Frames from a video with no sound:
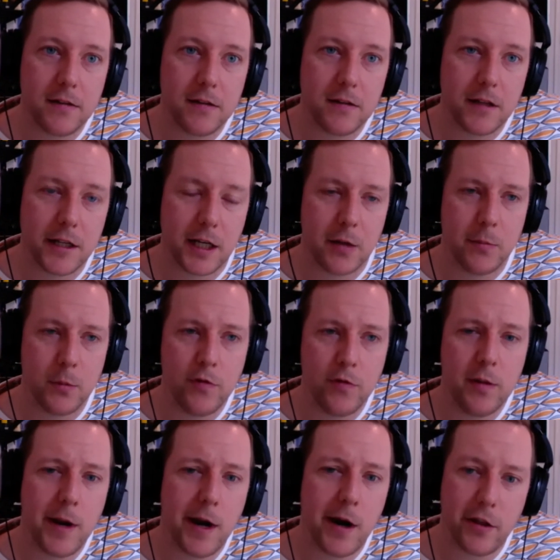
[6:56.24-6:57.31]
like a movie
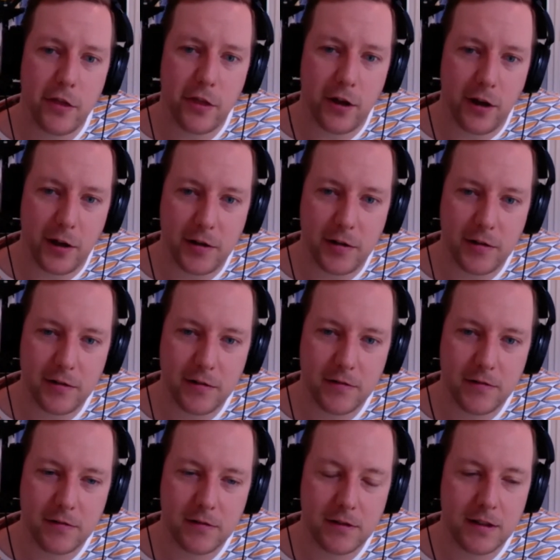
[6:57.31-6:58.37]
marathon,
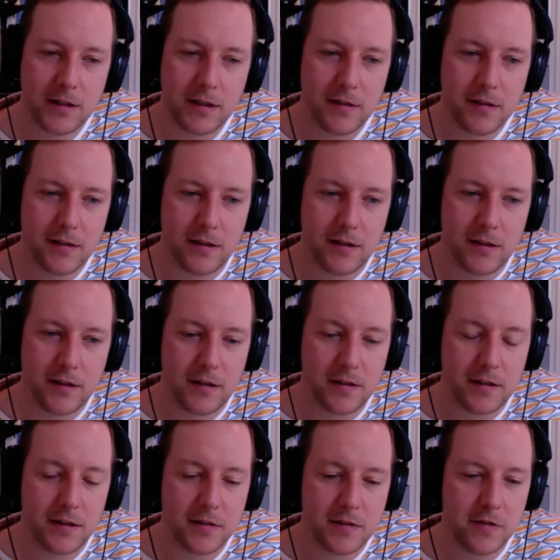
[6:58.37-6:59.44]
and
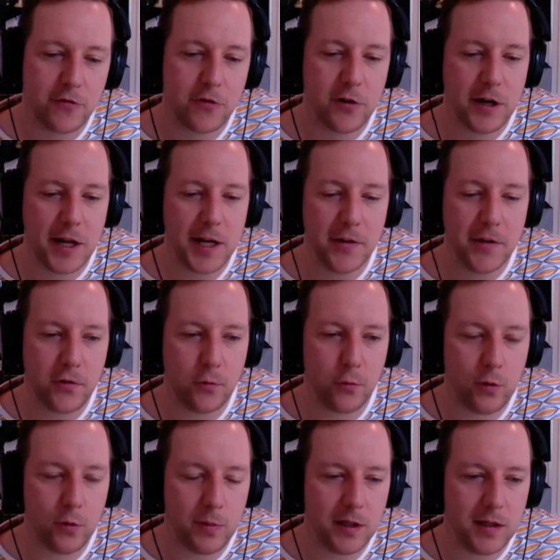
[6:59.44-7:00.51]
different
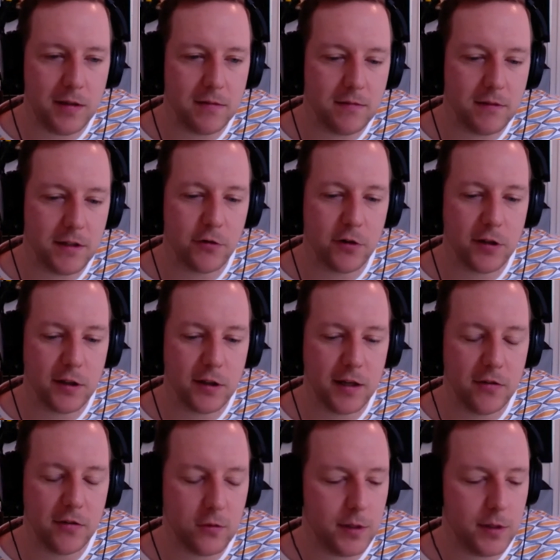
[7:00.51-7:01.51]
nights would be different things.